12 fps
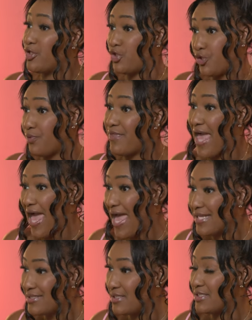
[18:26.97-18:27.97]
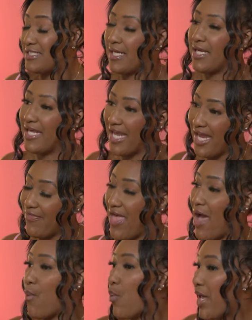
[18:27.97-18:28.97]
do that to get
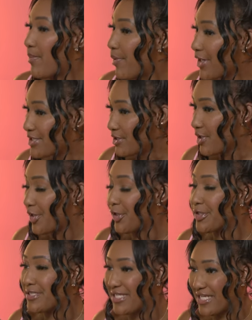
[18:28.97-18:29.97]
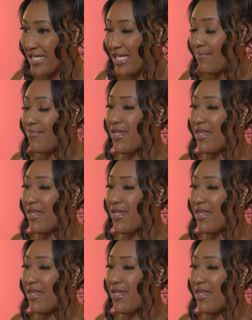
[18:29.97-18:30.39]
that one person on your team.